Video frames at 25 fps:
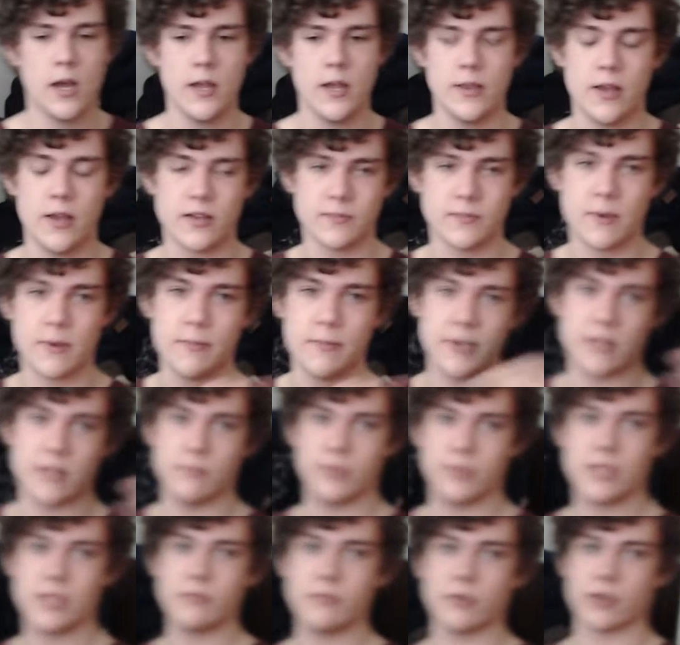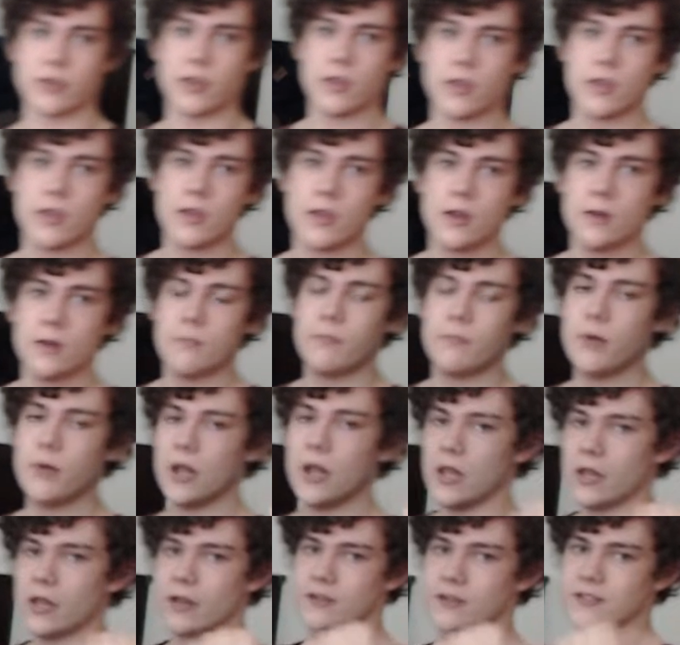that was my big complaint with it.
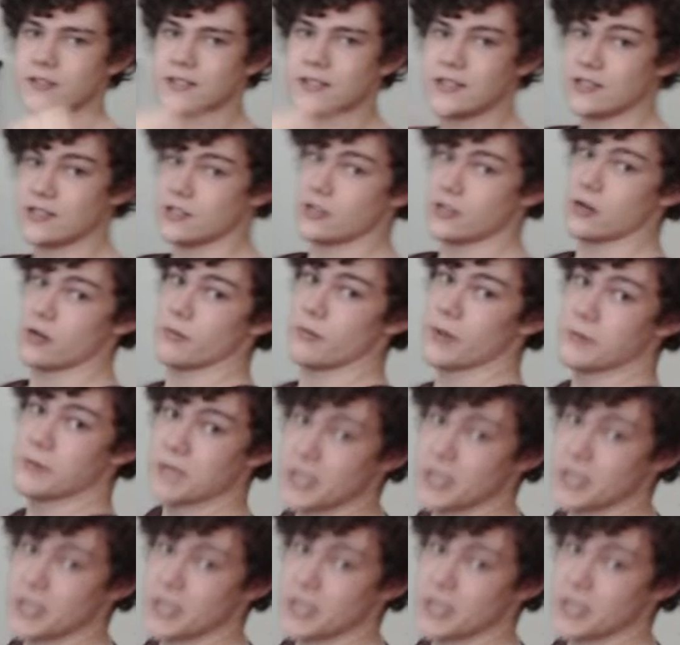But I was thinking, you know, maybe I